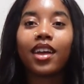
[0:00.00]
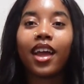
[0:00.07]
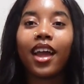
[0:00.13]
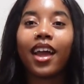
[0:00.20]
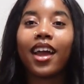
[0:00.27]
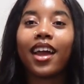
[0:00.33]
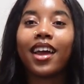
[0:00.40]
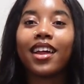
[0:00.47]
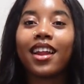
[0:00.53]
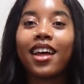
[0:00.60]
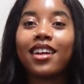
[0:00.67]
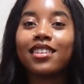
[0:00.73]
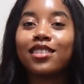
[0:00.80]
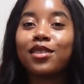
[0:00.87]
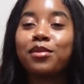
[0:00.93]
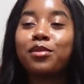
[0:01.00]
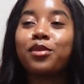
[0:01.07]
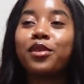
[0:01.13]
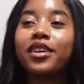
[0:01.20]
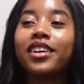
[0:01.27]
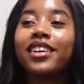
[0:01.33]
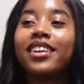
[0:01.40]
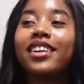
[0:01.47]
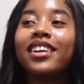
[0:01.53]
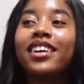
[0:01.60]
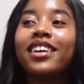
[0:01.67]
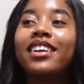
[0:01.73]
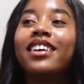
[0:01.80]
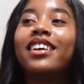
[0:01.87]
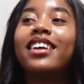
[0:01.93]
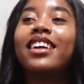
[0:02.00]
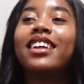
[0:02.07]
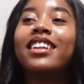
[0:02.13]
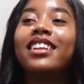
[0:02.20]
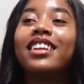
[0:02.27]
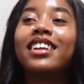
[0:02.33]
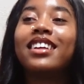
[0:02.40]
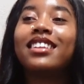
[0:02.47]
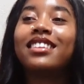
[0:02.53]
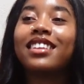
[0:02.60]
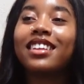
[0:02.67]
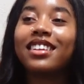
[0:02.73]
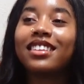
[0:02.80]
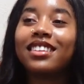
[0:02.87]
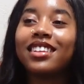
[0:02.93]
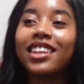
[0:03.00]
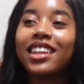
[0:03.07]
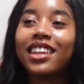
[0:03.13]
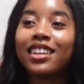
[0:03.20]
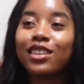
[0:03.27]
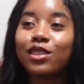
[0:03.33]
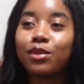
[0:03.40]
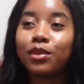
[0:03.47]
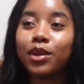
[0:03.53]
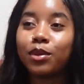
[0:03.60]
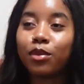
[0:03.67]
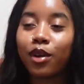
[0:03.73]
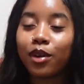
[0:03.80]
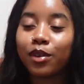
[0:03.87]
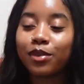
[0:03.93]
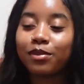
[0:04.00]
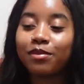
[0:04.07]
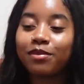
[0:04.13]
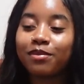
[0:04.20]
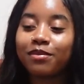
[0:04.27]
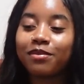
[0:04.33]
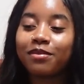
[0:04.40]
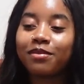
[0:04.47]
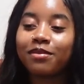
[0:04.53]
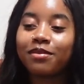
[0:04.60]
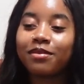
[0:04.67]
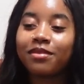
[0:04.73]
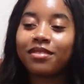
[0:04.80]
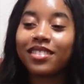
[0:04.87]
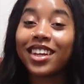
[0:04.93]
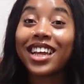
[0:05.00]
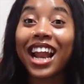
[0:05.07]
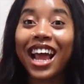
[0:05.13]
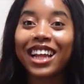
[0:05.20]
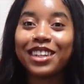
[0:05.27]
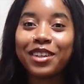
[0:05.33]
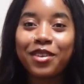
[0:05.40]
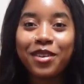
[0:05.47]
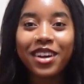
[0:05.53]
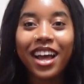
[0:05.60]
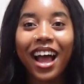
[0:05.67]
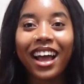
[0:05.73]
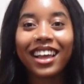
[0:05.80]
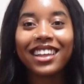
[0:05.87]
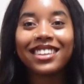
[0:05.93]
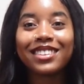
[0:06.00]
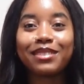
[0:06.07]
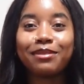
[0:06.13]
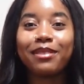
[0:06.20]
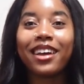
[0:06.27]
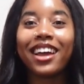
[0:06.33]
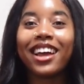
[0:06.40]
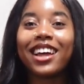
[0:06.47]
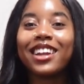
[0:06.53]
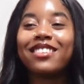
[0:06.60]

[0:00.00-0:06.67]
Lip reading: And at some point, he leans in to kiss me, bro. And I do it. I kiss him back.